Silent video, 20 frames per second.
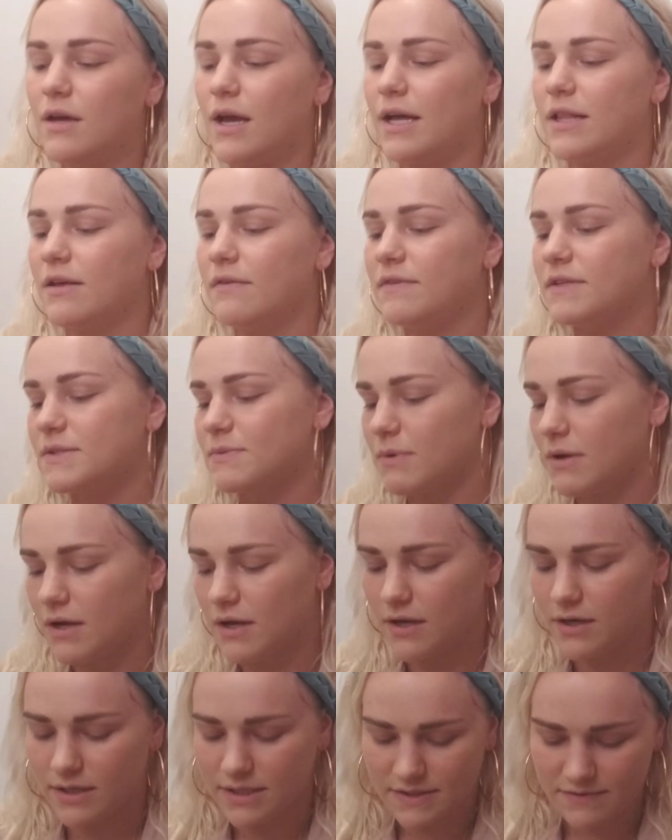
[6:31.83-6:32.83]
I love this
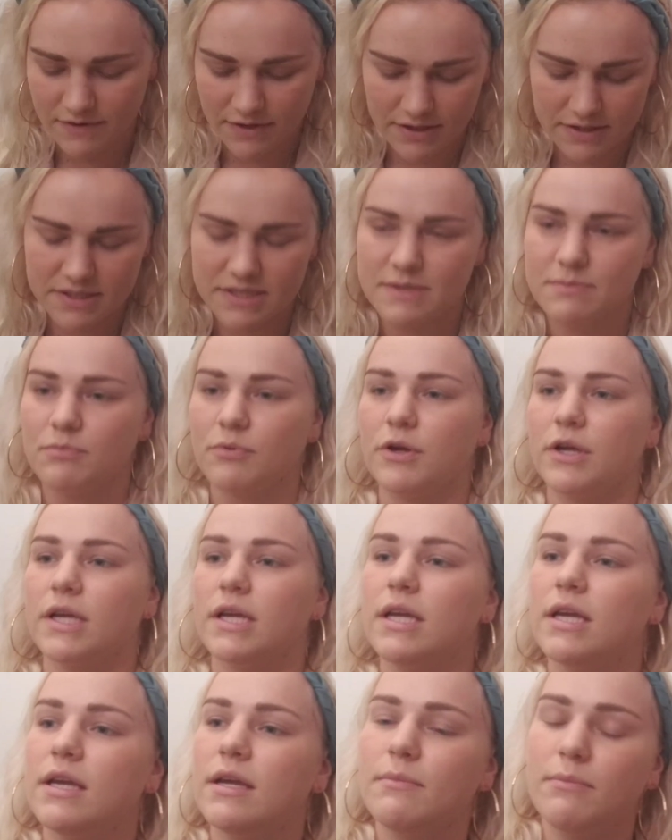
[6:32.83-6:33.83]
one. It's very
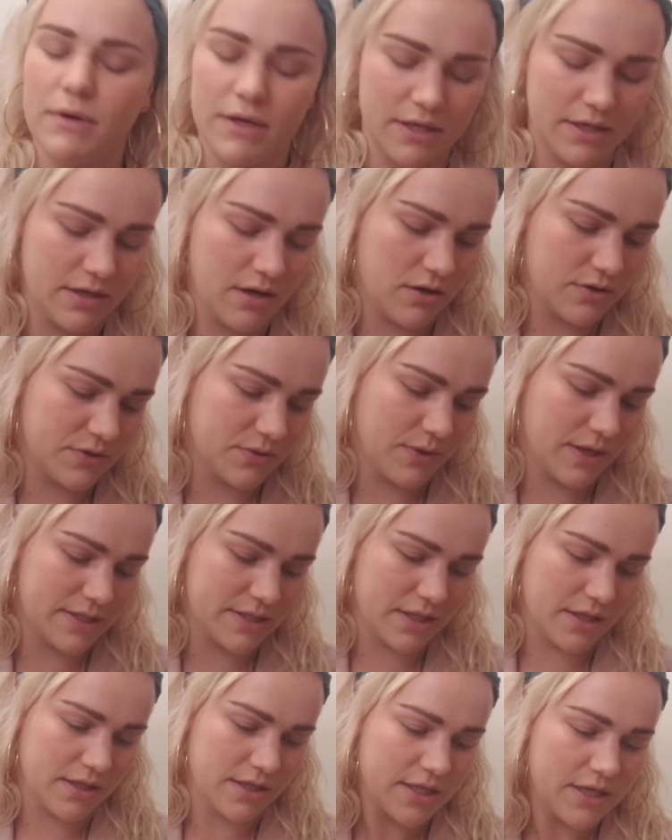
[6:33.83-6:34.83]
springy, but it also has
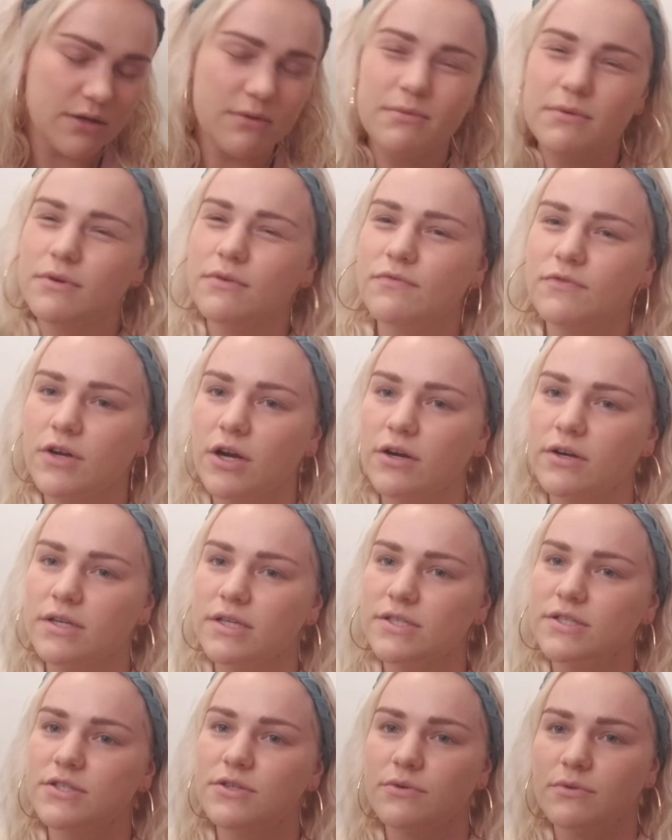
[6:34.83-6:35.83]
a little bit of
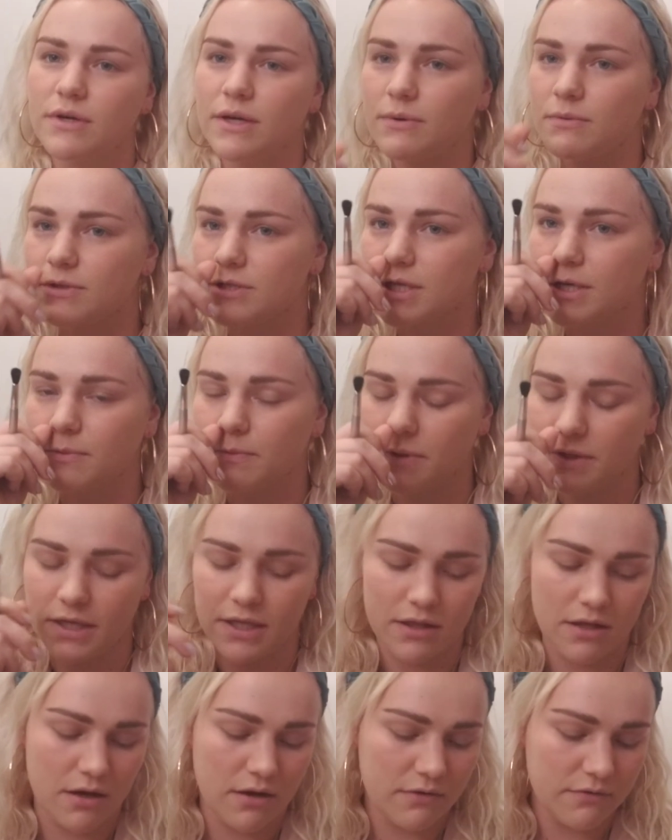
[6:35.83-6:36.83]
darkness to it, which I really
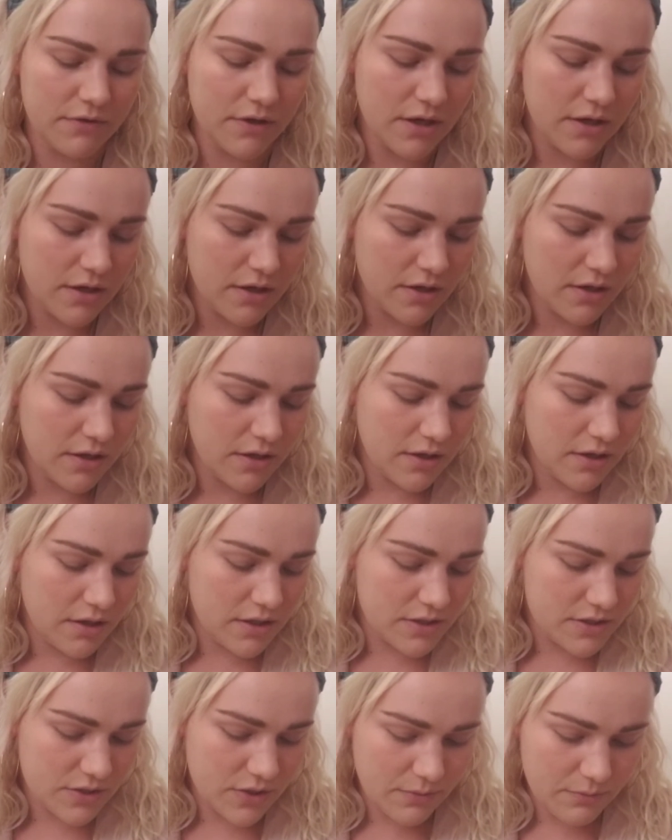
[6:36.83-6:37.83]
love.
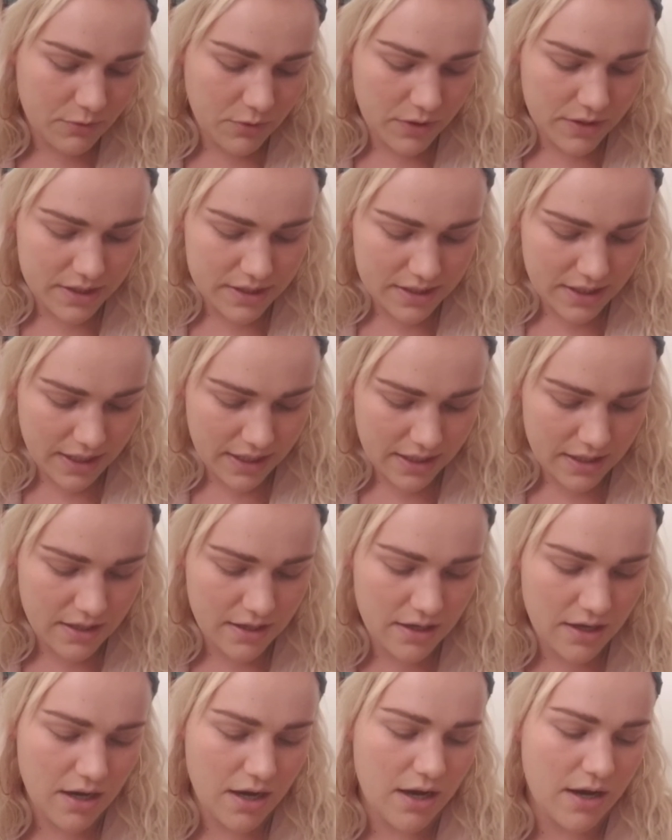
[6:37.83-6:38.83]
So I'm going to take
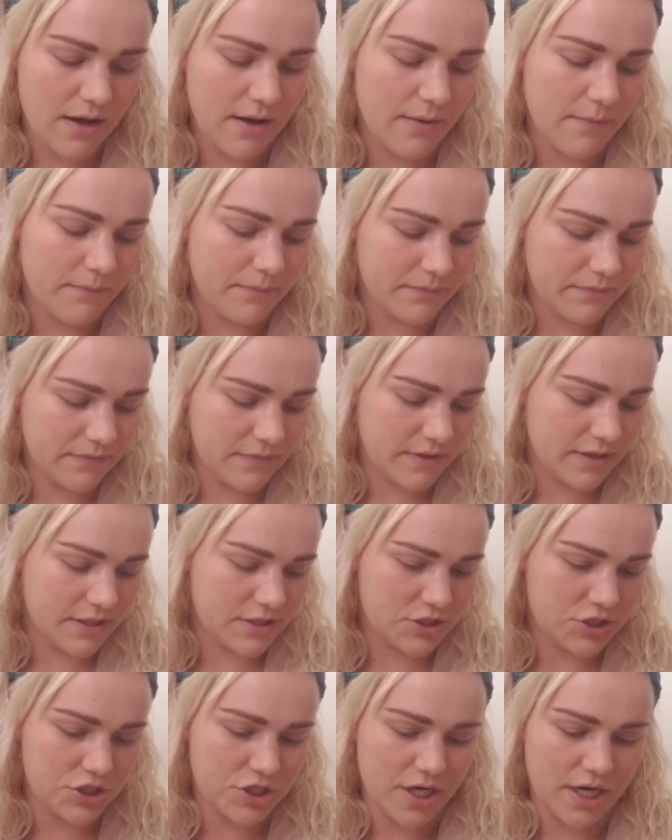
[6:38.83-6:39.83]
the
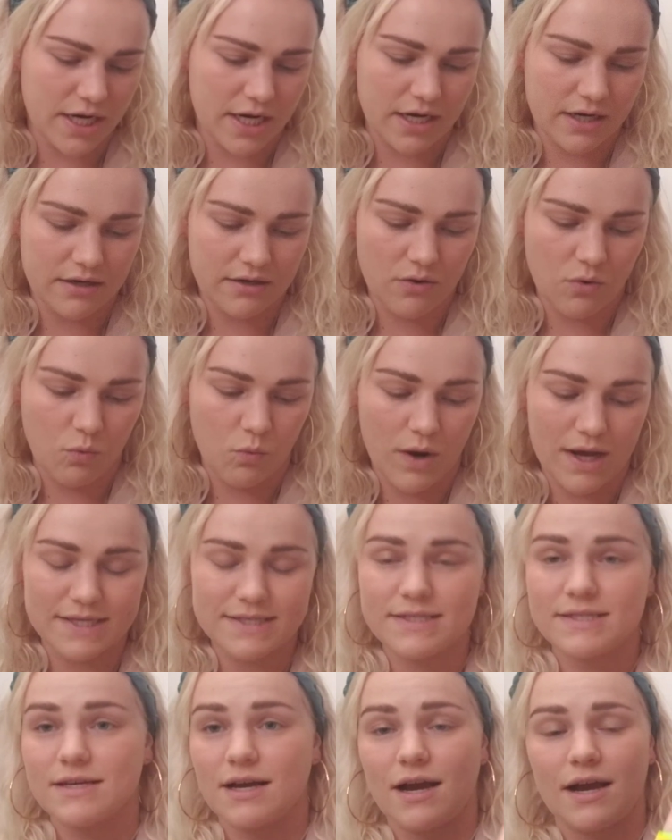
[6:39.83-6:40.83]
shade
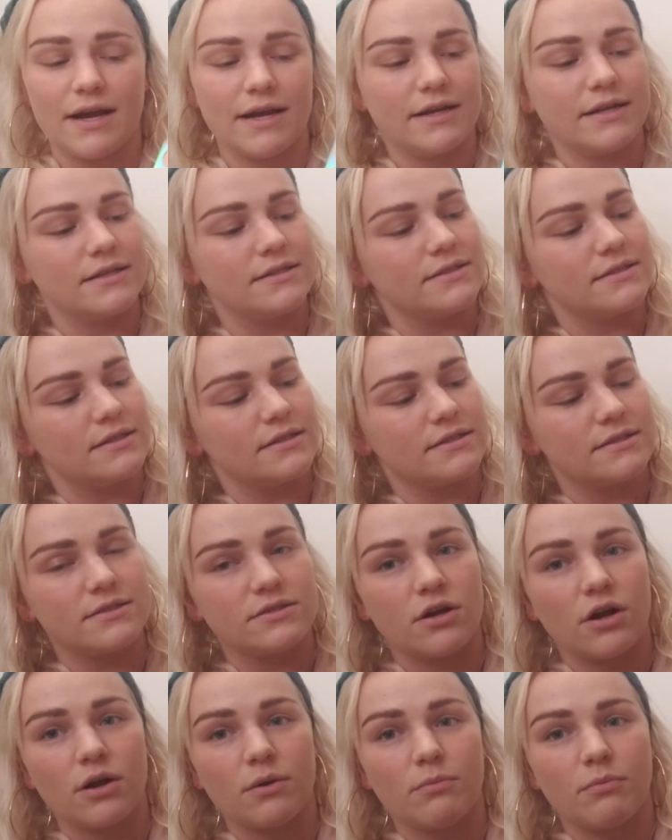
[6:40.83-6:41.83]
West Side. It's this
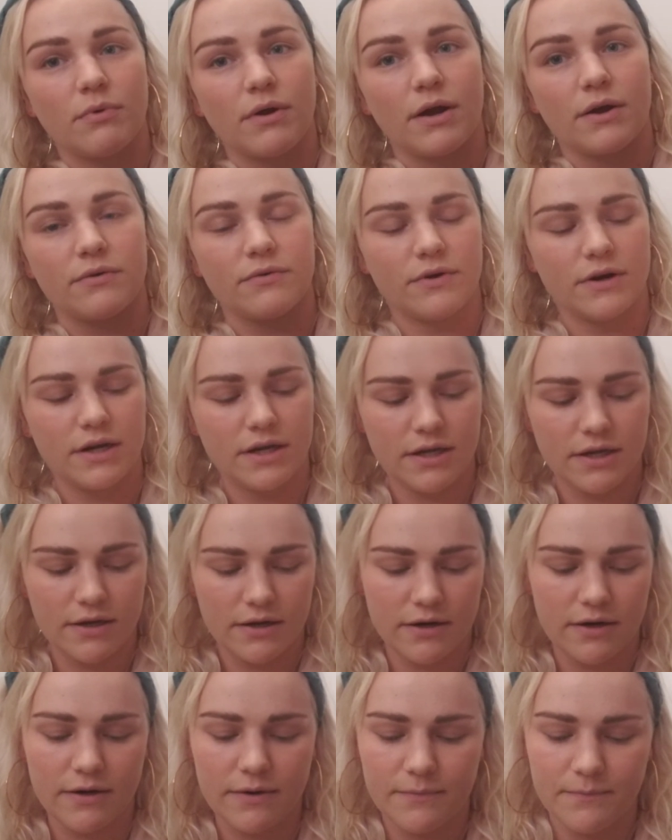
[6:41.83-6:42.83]
dark brown right
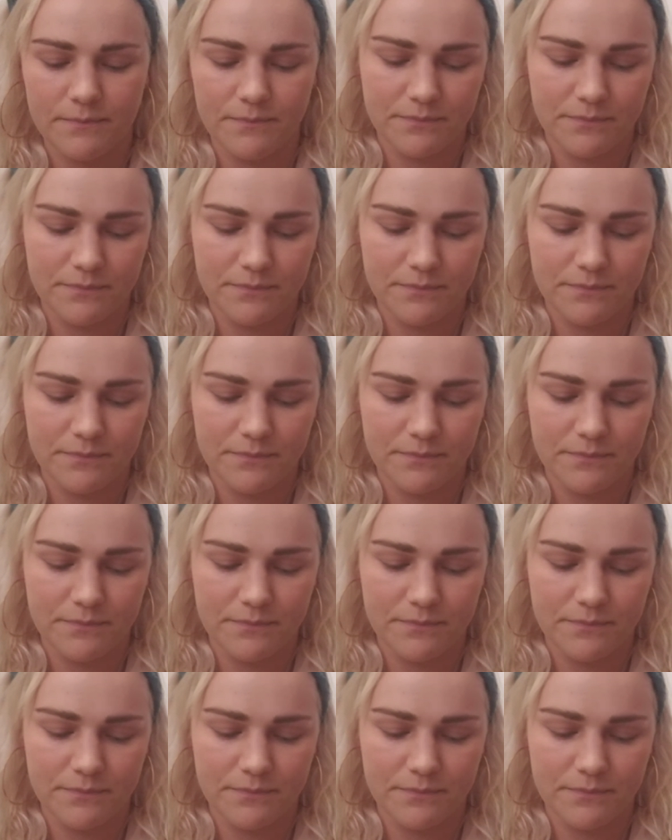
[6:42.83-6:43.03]
here.